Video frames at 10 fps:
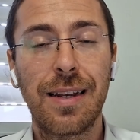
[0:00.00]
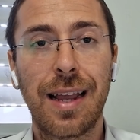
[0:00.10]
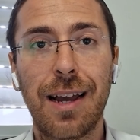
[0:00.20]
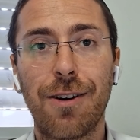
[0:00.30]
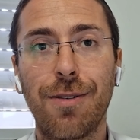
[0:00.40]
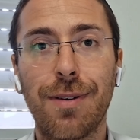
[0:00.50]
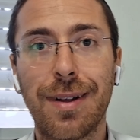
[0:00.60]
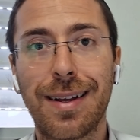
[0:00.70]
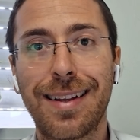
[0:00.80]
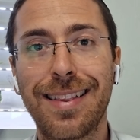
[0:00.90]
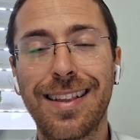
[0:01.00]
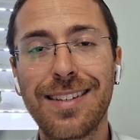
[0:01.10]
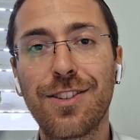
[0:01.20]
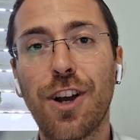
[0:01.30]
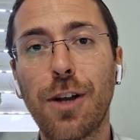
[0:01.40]
Now,
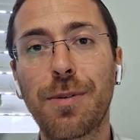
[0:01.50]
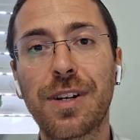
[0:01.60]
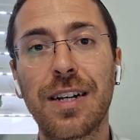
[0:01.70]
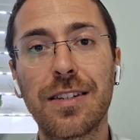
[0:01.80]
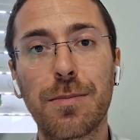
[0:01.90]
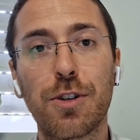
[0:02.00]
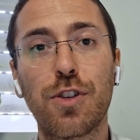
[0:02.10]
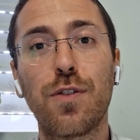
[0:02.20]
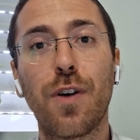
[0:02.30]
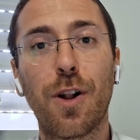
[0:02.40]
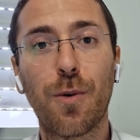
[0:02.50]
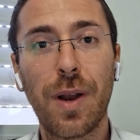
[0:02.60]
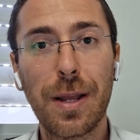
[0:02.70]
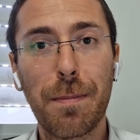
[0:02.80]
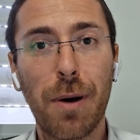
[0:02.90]
let's talk about customers who've
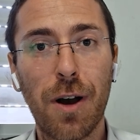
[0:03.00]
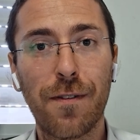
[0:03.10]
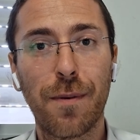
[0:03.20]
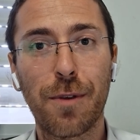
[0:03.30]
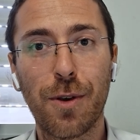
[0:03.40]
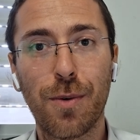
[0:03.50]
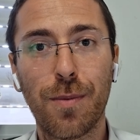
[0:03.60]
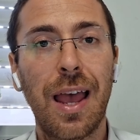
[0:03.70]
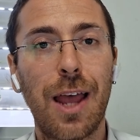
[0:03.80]
already bought from you